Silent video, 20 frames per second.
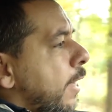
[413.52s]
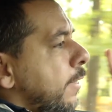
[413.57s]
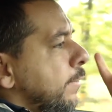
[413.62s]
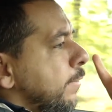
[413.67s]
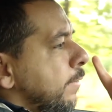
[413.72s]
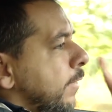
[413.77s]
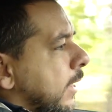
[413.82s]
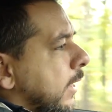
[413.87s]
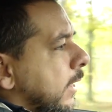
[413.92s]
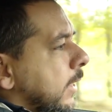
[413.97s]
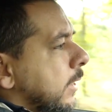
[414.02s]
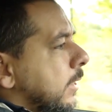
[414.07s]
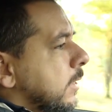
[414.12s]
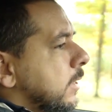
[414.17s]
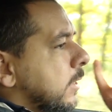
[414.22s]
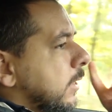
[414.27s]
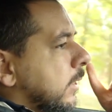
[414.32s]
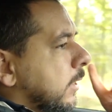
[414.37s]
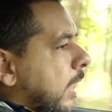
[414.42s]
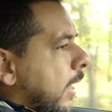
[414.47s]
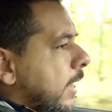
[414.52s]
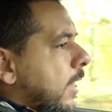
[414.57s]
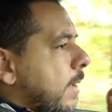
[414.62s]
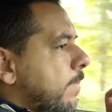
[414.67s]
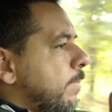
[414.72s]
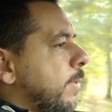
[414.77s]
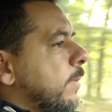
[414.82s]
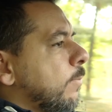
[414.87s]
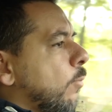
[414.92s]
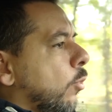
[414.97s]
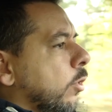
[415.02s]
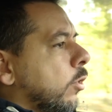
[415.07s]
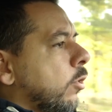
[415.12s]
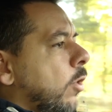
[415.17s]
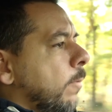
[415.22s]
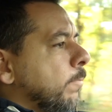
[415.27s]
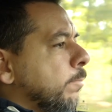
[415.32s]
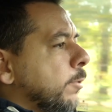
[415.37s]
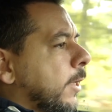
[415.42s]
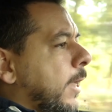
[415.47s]
Things get a bit more
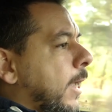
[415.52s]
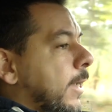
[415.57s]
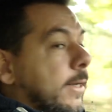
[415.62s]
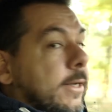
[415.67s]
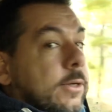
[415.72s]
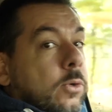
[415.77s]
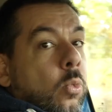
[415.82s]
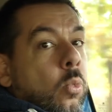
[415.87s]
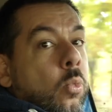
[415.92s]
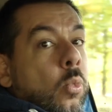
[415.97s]
complicated